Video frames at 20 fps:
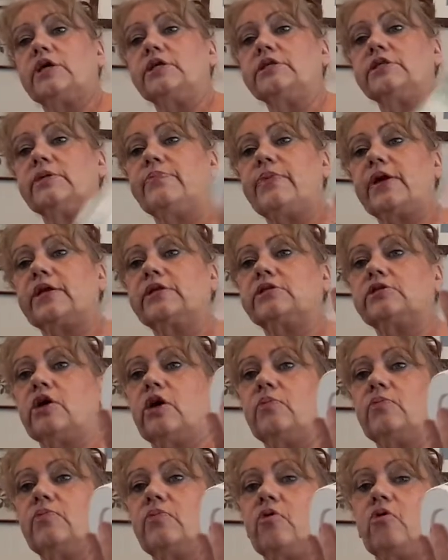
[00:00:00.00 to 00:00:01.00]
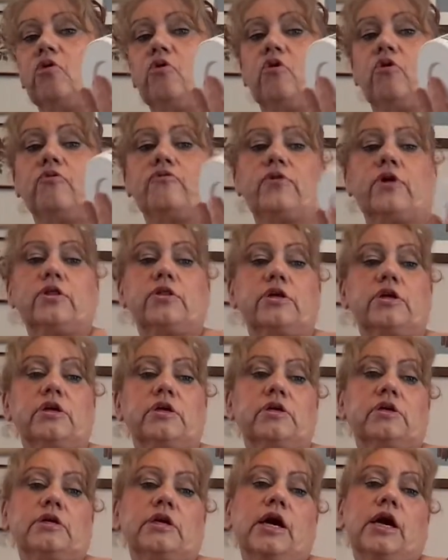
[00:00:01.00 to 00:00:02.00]
is the big tub of
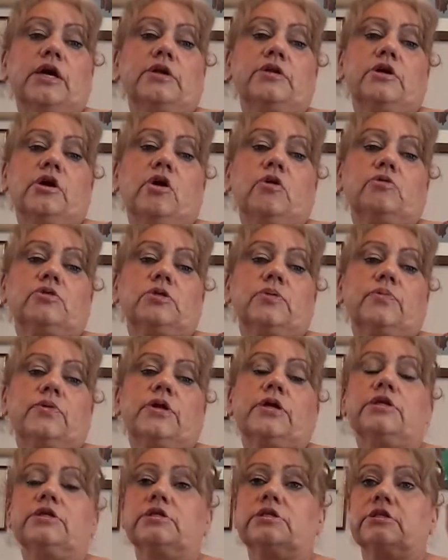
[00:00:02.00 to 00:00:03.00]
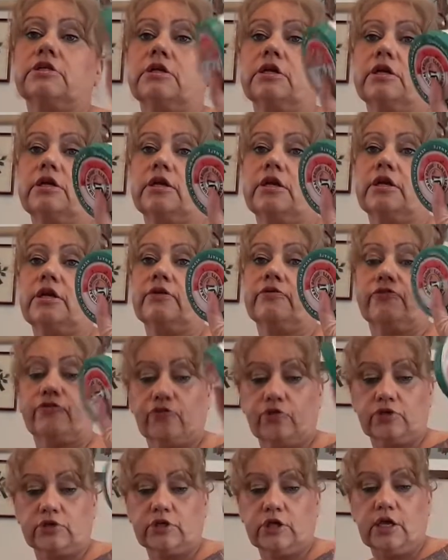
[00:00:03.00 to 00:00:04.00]
the Garnier Ultra Blends hair
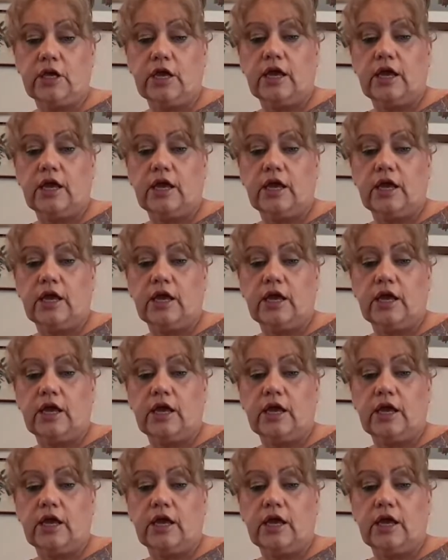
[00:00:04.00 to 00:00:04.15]
food.